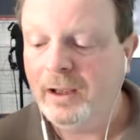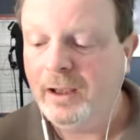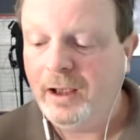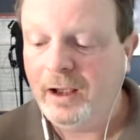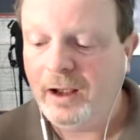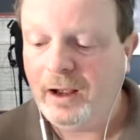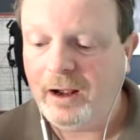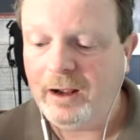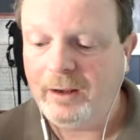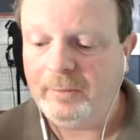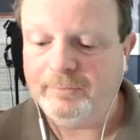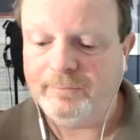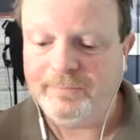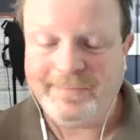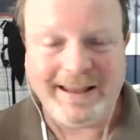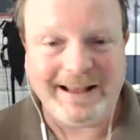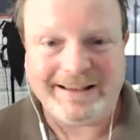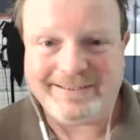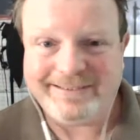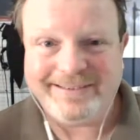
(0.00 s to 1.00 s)
Um,
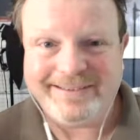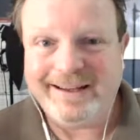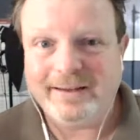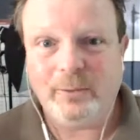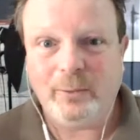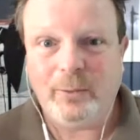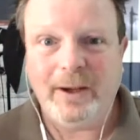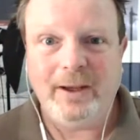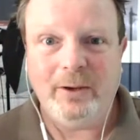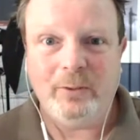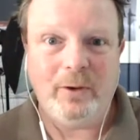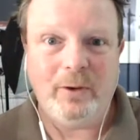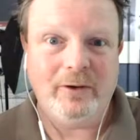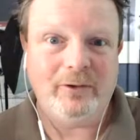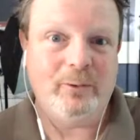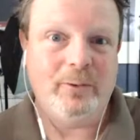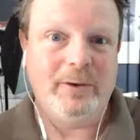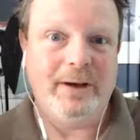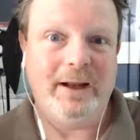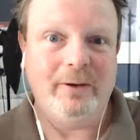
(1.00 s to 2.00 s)
that's not the way it
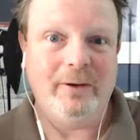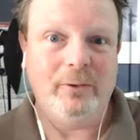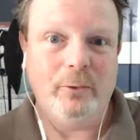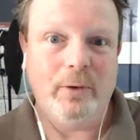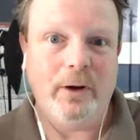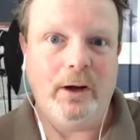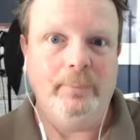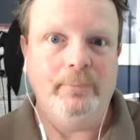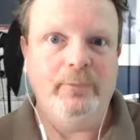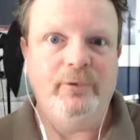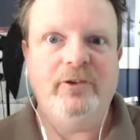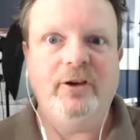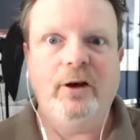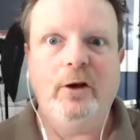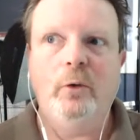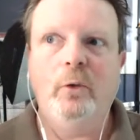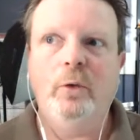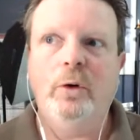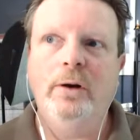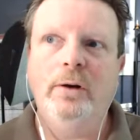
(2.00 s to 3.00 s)
was when I grew up.
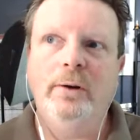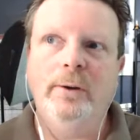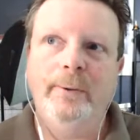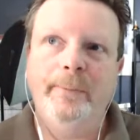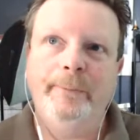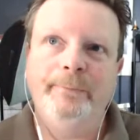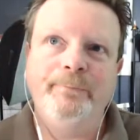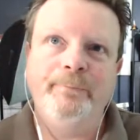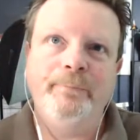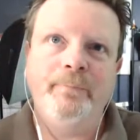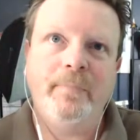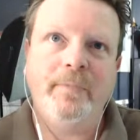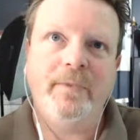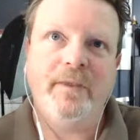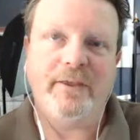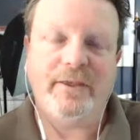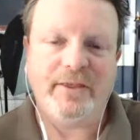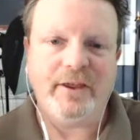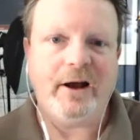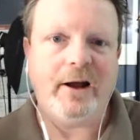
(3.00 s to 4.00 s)
So
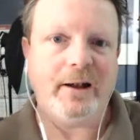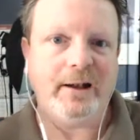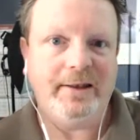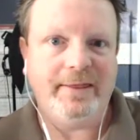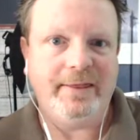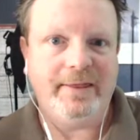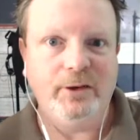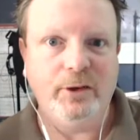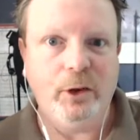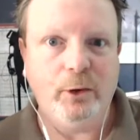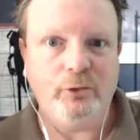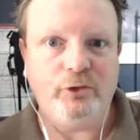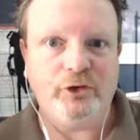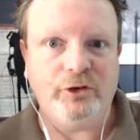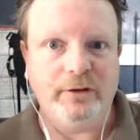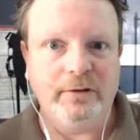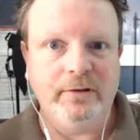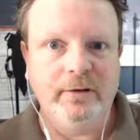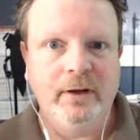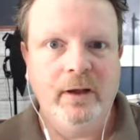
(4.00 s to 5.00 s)
the thought and the
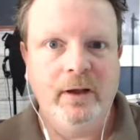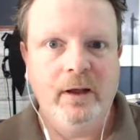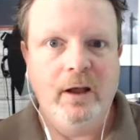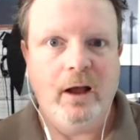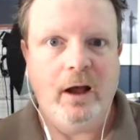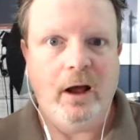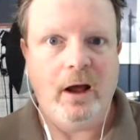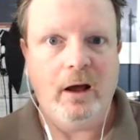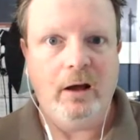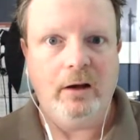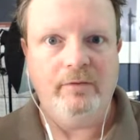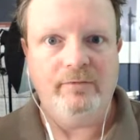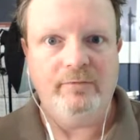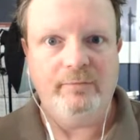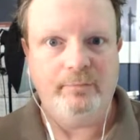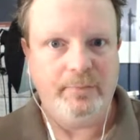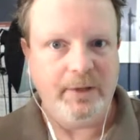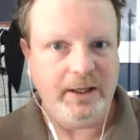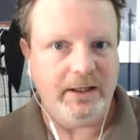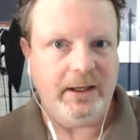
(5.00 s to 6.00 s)
notion
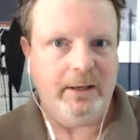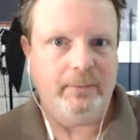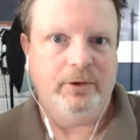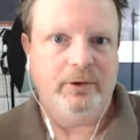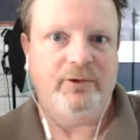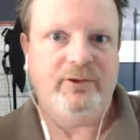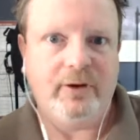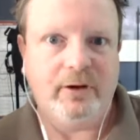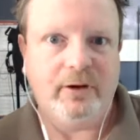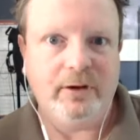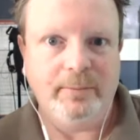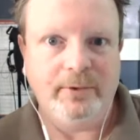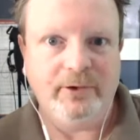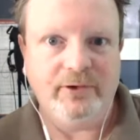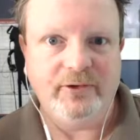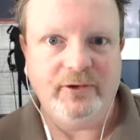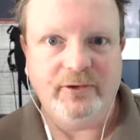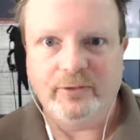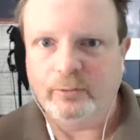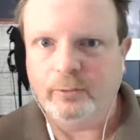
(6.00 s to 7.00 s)
of being able to start a
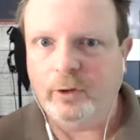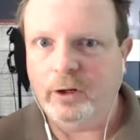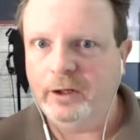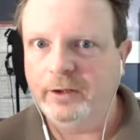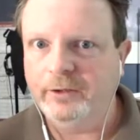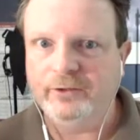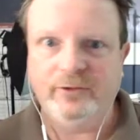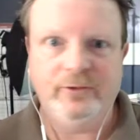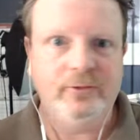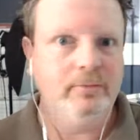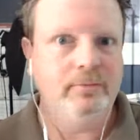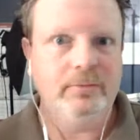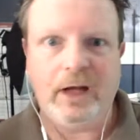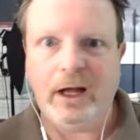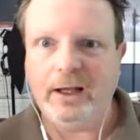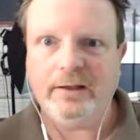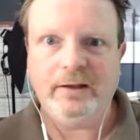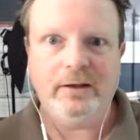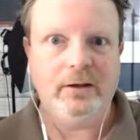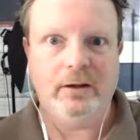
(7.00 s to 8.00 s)
business was, uh,
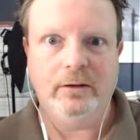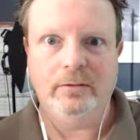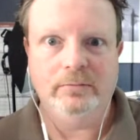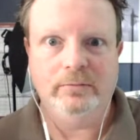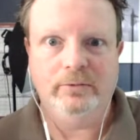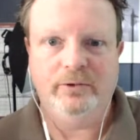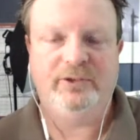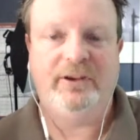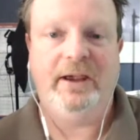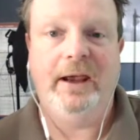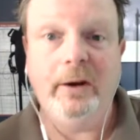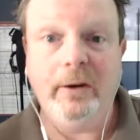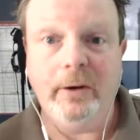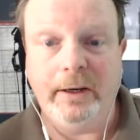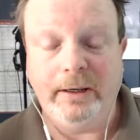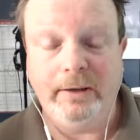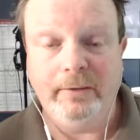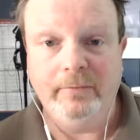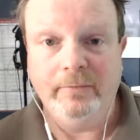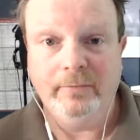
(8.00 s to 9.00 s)
you know,
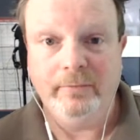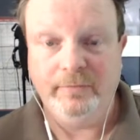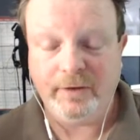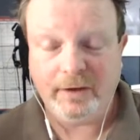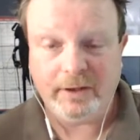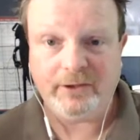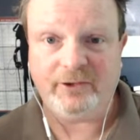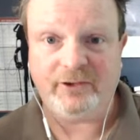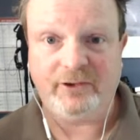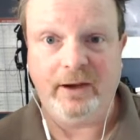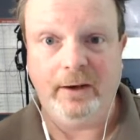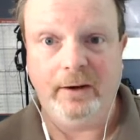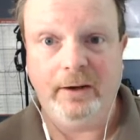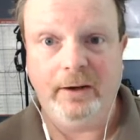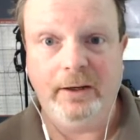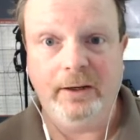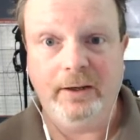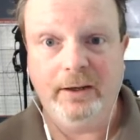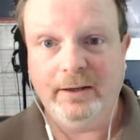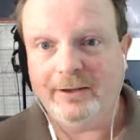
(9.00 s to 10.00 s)
scary, very
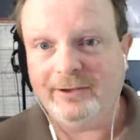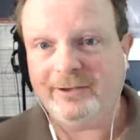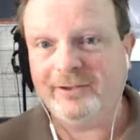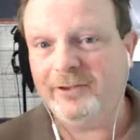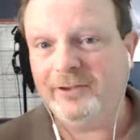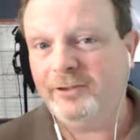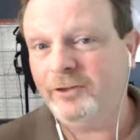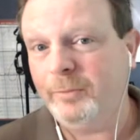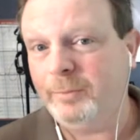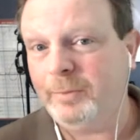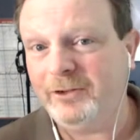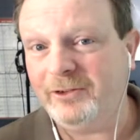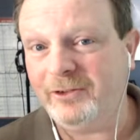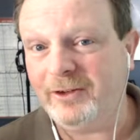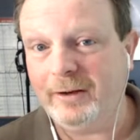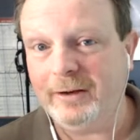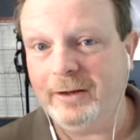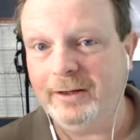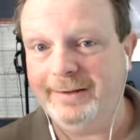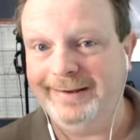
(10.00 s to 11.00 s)
scary. And it should be
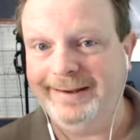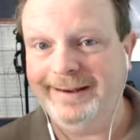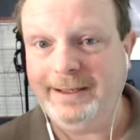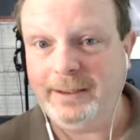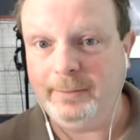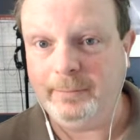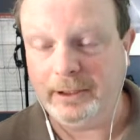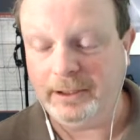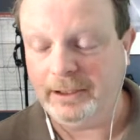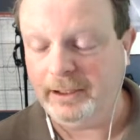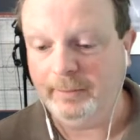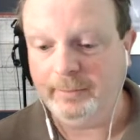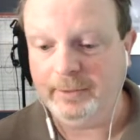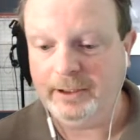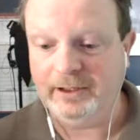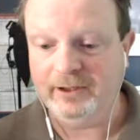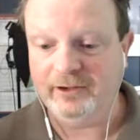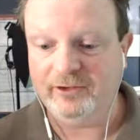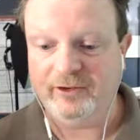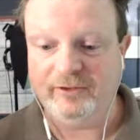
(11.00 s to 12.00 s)
scary to anybody. I
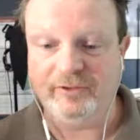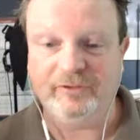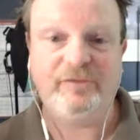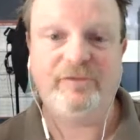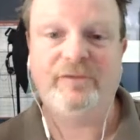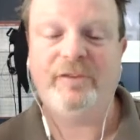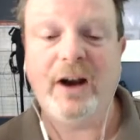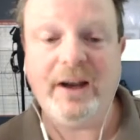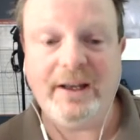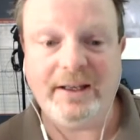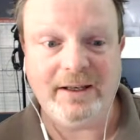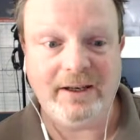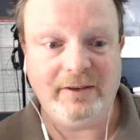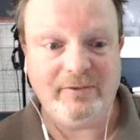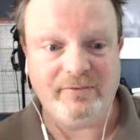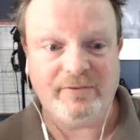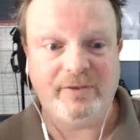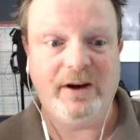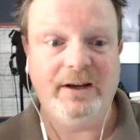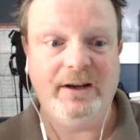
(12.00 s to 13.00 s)
mean, it's a
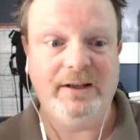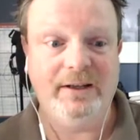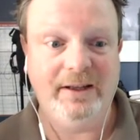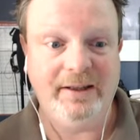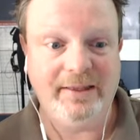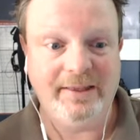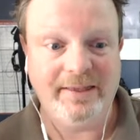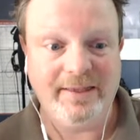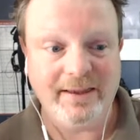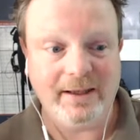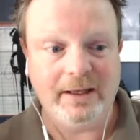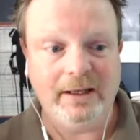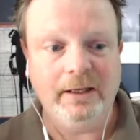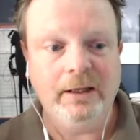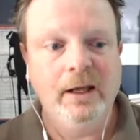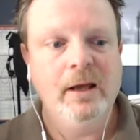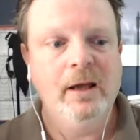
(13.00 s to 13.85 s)
frightening, frightening thing.